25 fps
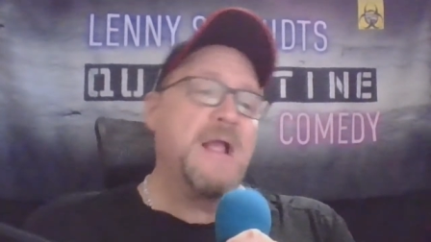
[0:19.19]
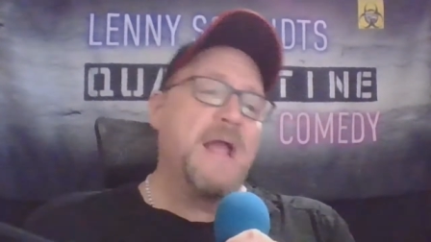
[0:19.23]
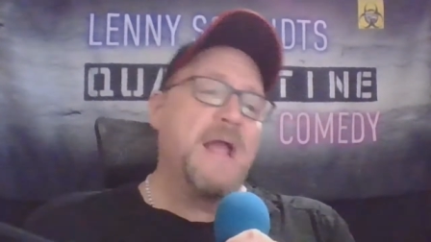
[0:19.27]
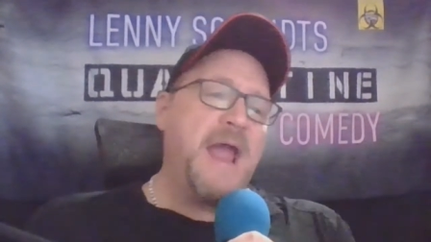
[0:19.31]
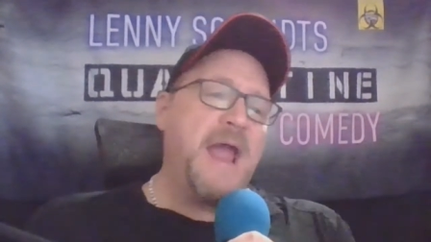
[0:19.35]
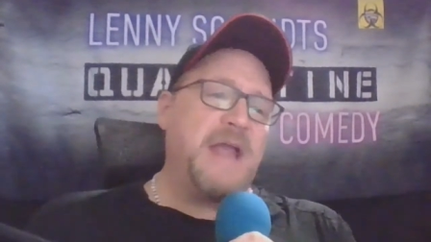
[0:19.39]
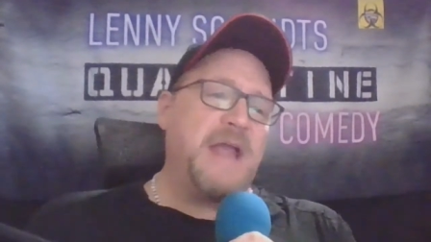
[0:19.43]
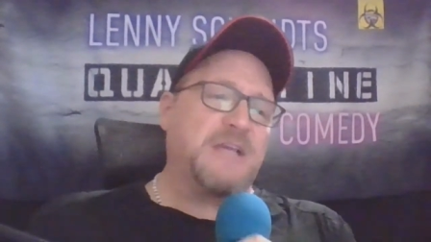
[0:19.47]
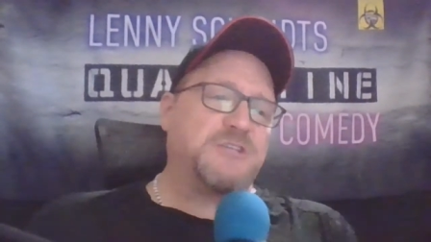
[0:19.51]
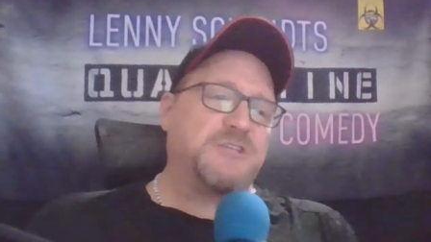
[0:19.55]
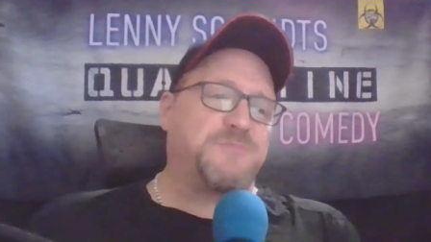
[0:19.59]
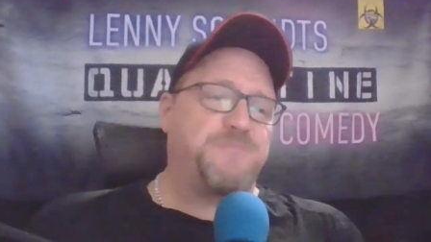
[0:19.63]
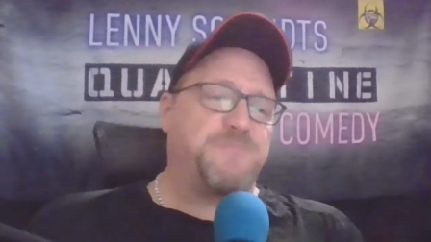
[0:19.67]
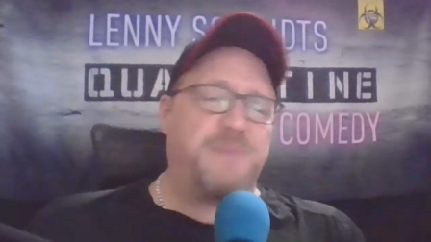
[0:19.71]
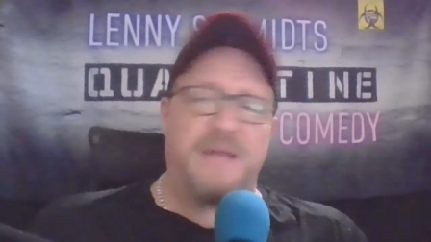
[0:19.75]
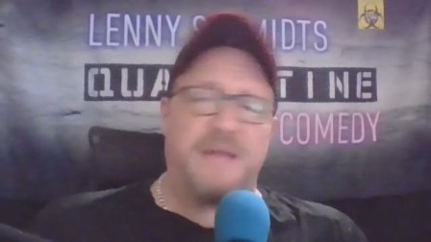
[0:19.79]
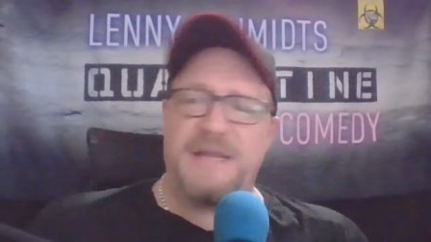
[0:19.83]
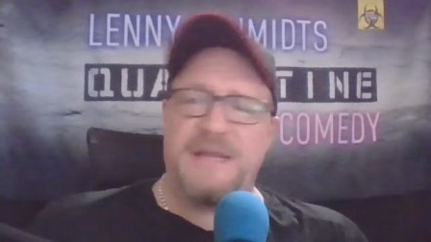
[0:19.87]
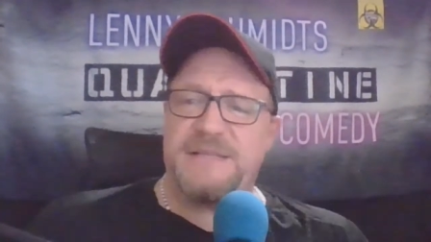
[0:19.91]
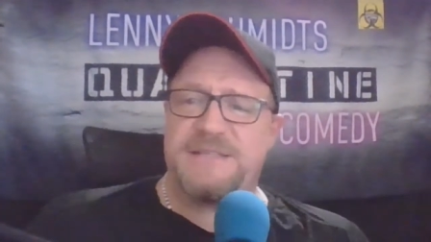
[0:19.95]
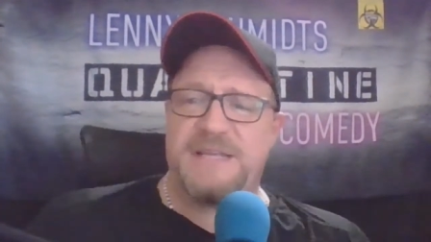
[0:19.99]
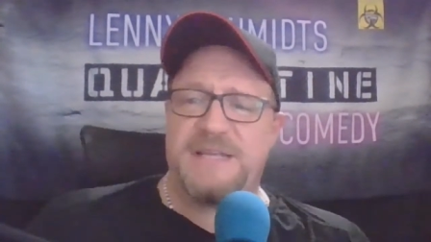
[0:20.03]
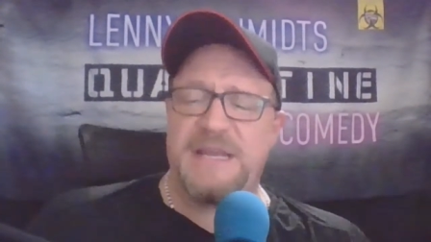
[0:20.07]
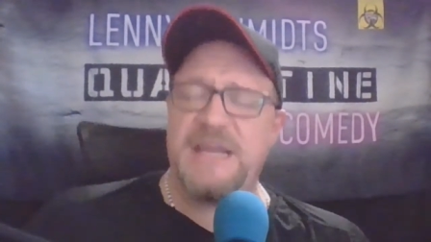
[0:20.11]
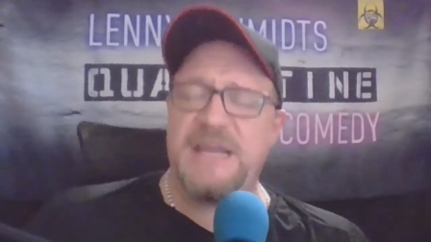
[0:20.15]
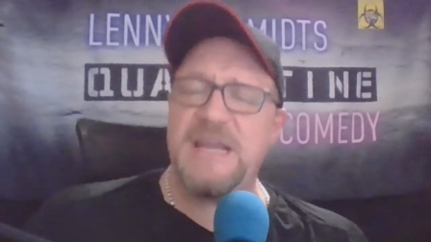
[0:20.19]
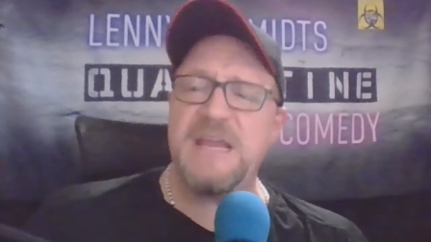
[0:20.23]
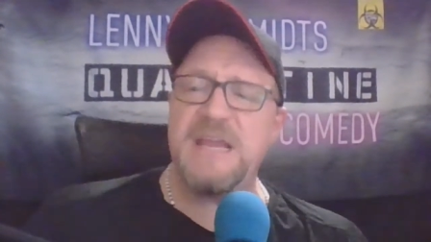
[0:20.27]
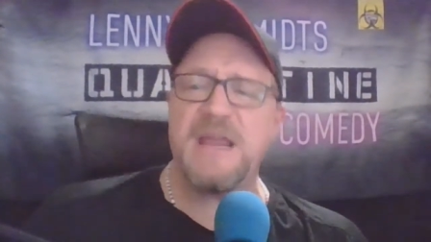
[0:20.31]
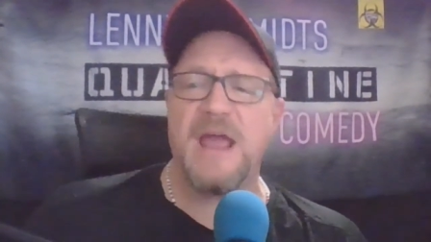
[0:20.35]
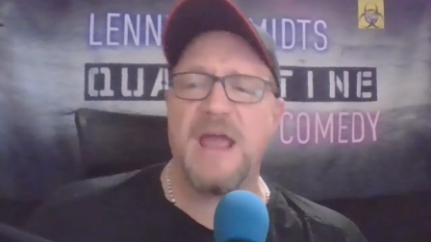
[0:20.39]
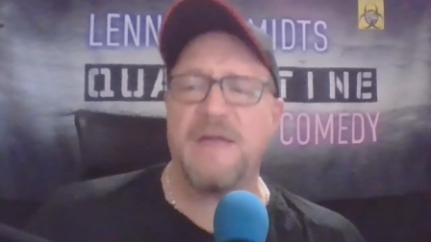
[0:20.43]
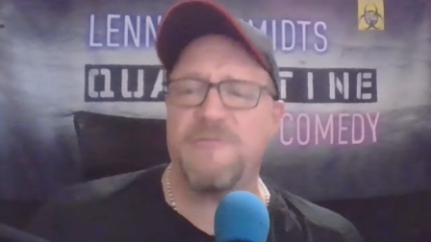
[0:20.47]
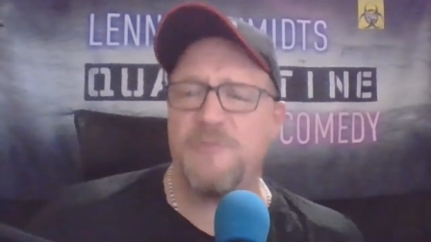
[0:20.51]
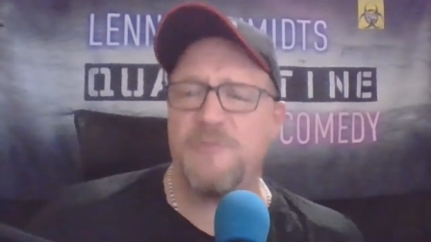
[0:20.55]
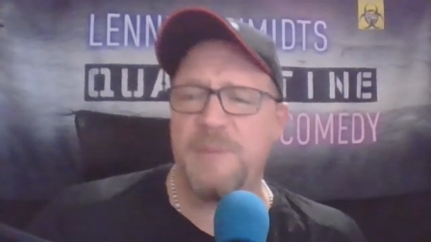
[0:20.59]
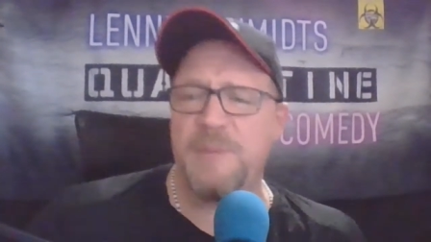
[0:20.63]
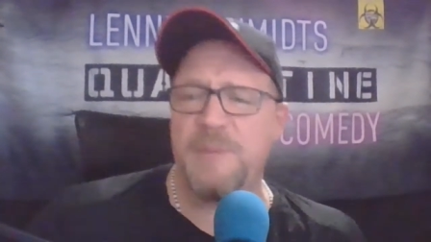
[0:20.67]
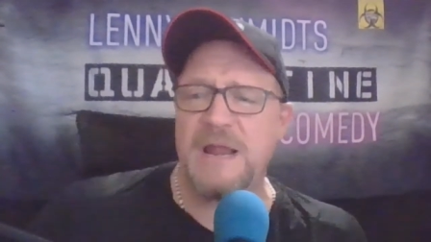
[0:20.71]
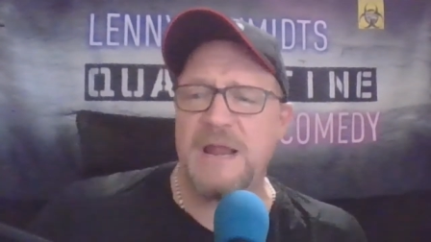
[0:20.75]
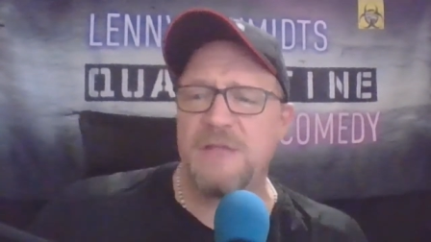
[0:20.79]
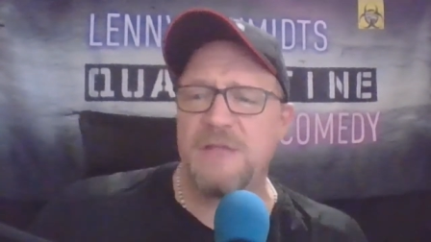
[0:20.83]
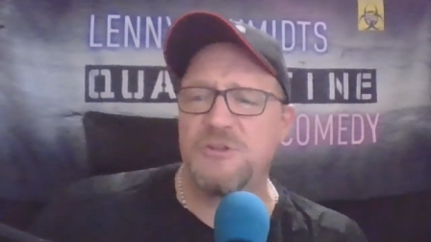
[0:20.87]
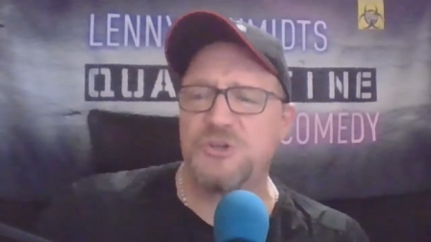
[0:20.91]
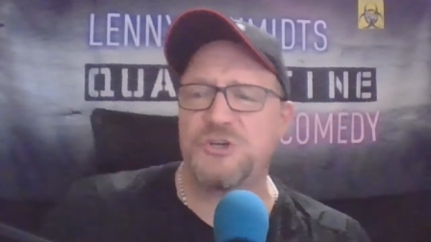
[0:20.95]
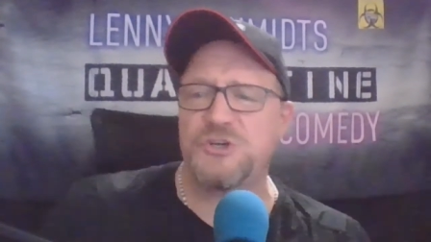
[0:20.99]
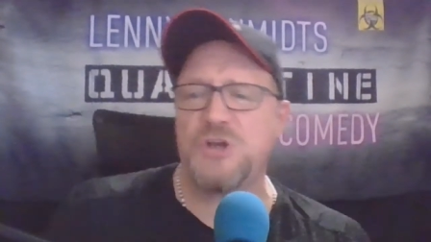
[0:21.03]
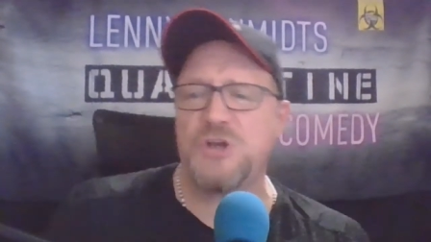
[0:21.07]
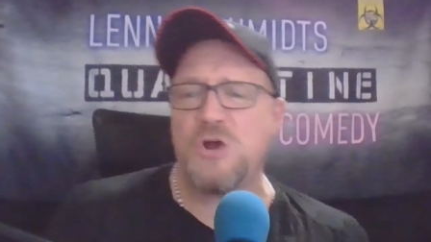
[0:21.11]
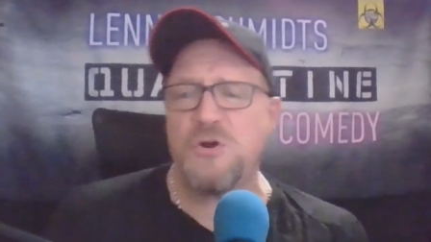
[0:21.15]
Hey, has BT ever been on
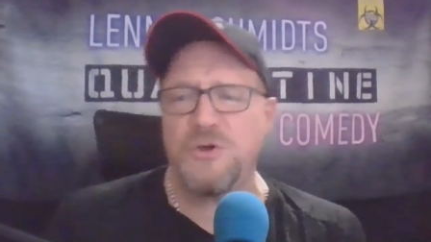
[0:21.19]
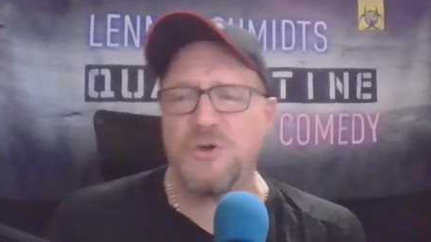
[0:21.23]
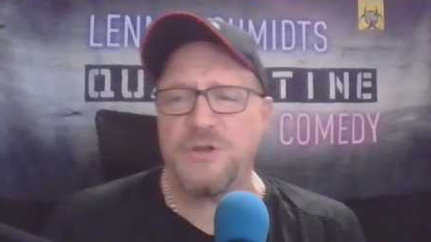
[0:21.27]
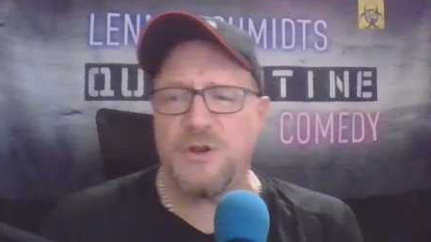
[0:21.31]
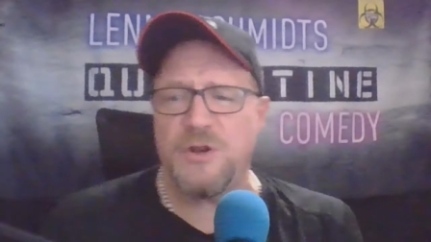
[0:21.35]
the show?